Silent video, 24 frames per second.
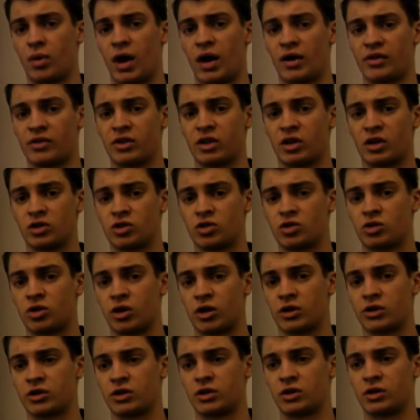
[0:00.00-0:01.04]
As in
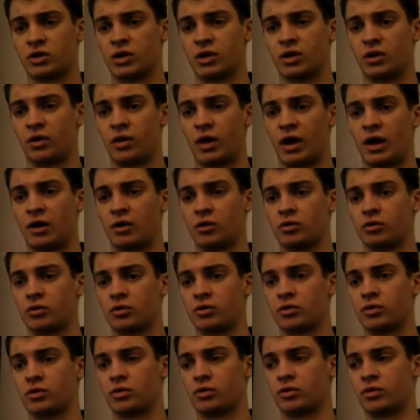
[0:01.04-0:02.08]
construction, it
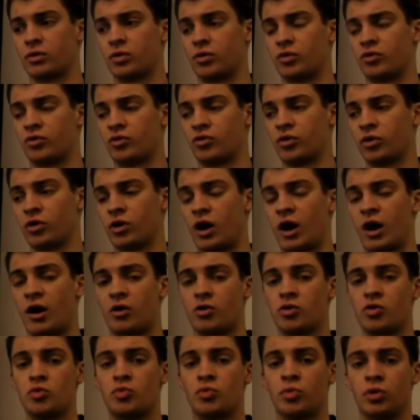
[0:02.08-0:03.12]
allows for how
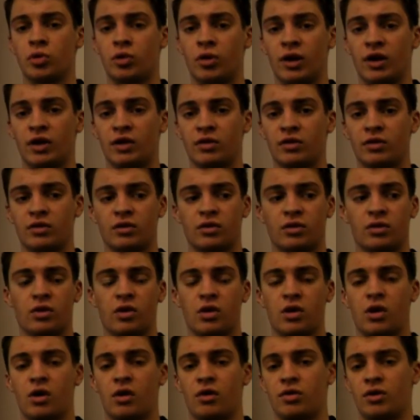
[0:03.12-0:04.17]
you place
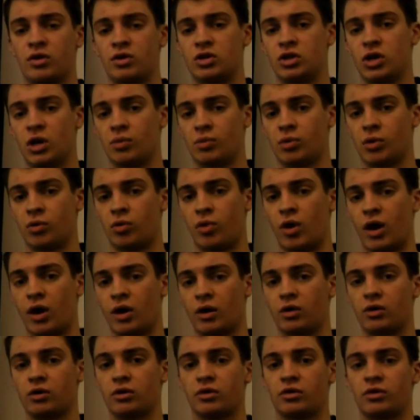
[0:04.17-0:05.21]
the jumper
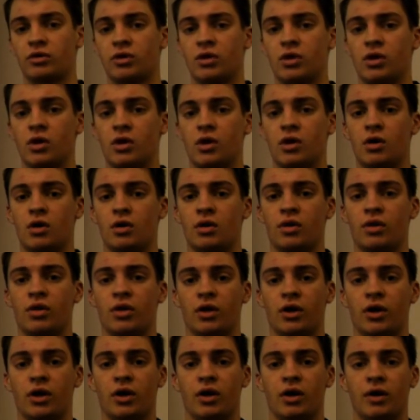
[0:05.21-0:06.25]
wires,
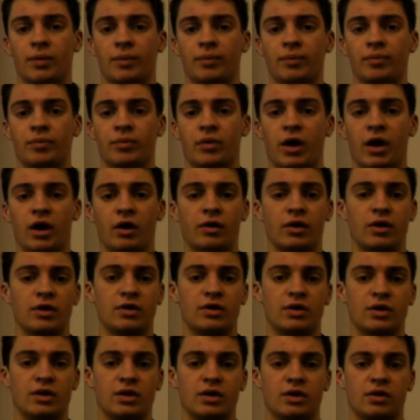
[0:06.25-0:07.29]
the
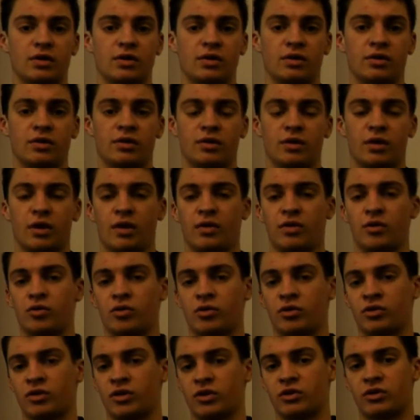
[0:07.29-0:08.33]
LEDs, and the
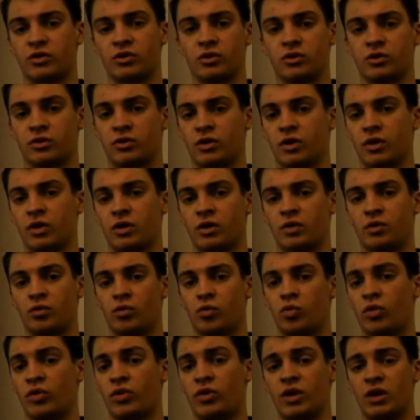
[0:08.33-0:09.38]
resistors, and
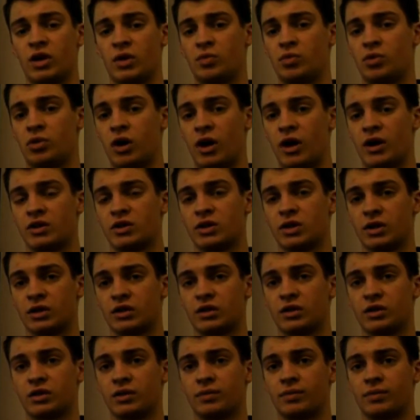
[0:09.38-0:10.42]
with any project,